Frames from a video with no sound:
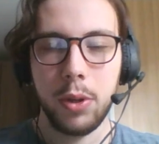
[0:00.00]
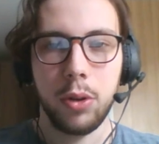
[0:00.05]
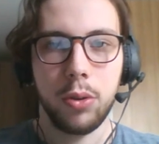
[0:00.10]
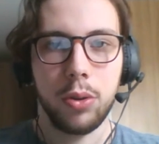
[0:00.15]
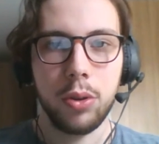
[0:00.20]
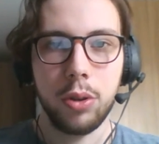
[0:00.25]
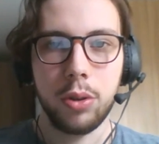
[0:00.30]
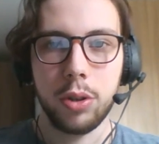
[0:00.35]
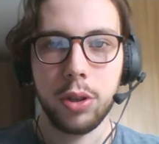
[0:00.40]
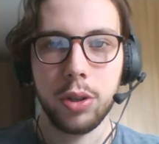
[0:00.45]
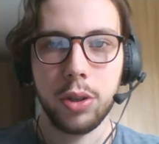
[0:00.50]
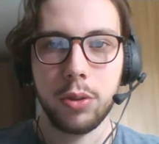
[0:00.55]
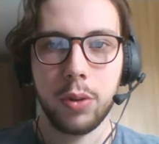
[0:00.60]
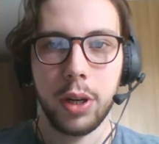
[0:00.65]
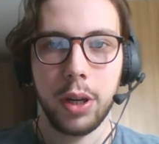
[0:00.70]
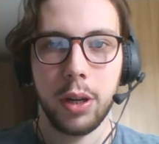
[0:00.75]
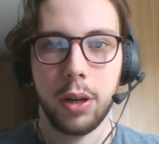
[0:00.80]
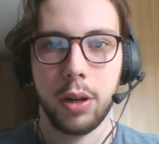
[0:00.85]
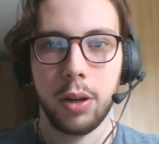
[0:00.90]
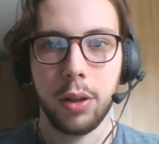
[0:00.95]
you should just
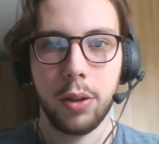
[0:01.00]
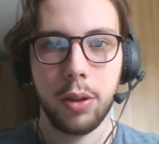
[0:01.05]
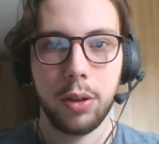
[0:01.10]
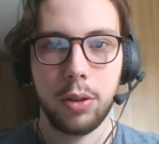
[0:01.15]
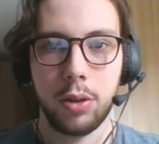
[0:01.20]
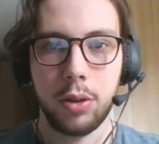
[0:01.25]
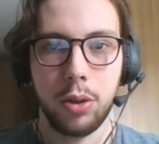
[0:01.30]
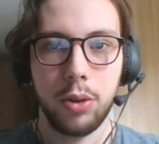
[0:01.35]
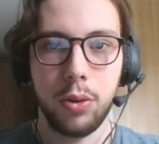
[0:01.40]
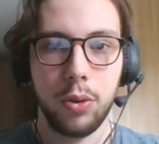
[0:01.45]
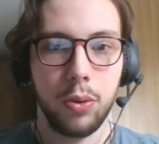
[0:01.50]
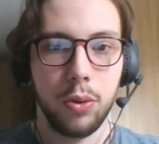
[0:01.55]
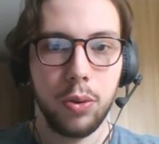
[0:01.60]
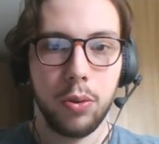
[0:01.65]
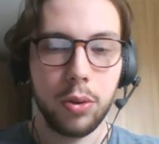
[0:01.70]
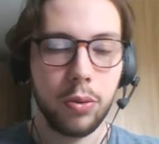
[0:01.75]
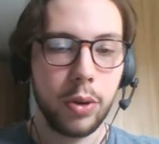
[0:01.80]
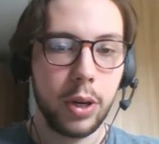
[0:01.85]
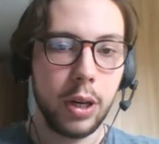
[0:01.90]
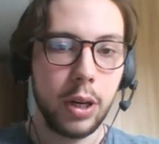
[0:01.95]
write another 2,
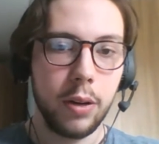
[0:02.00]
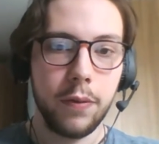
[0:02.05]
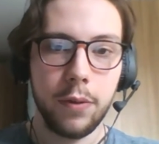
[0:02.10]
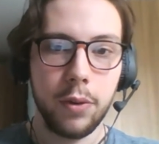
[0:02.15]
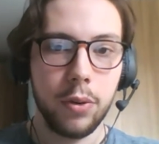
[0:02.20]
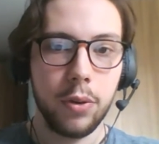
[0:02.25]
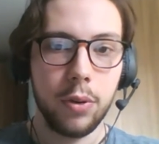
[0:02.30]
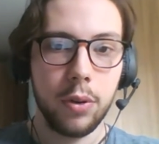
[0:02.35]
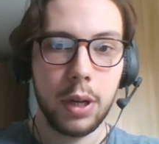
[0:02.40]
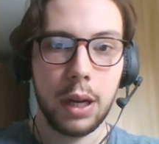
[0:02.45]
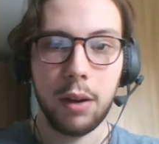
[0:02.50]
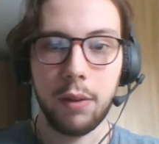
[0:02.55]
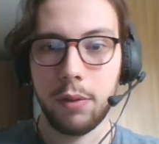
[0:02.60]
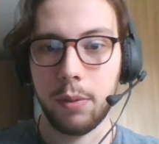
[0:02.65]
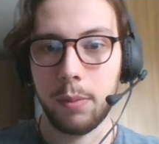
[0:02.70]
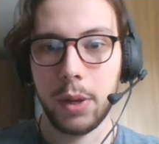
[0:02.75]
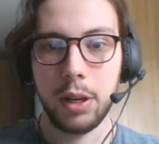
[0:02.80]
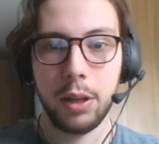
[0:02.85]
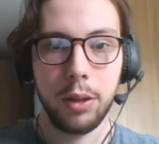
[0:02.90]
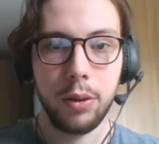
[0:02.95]
3, 4, however
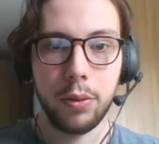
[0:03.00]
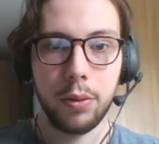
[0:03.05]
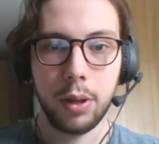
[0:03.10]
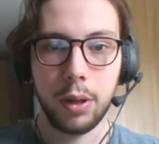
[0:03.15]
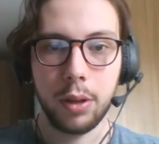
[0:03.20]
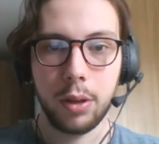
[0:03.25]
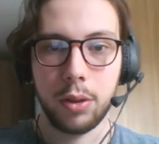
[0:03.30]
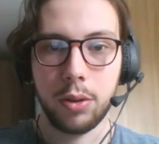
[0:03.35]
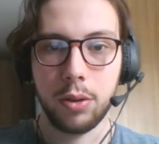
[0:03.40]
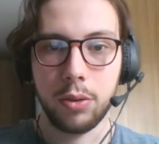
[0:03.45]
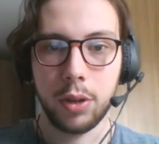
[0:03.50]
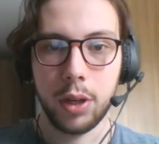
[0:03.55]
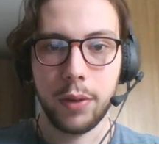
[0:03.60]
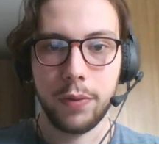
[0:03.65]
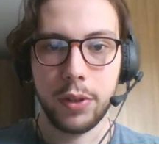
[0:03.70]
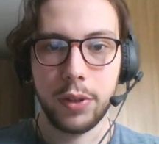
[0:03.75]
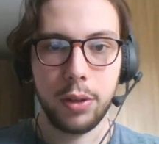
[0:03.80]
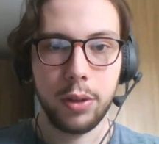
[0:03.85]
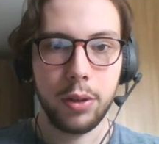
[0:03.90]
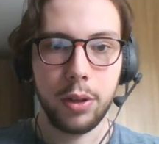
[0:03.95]
many you think
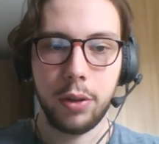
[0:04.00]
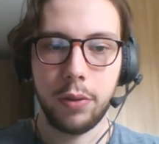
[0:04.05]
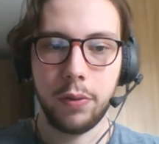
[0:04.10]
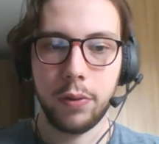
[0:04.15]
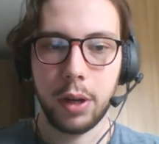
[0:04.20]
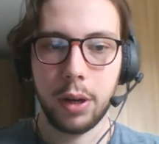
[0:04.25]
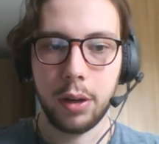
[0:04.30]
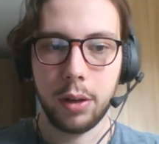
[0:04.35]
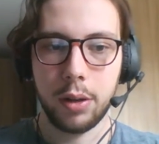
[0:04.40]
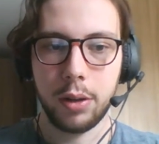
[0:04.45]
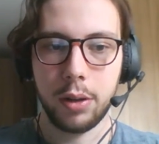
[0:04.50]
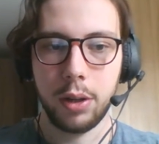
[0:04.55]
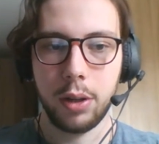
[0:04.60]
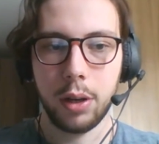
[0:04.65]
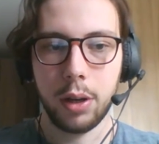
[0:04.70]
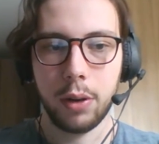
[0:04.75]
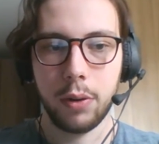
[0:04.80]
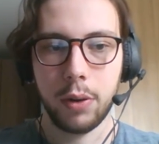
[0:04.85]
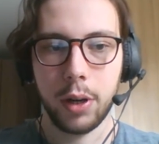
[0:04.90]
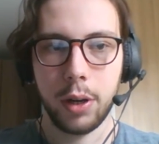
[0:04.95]
drafts until you get
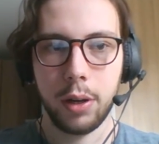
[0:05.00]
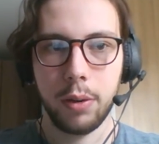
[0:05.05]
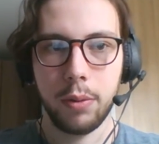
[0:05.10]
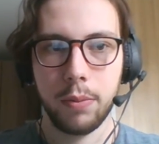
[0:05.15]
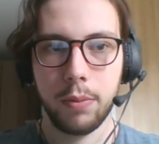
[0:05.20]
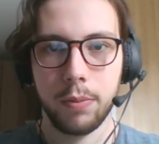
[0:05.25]
it right.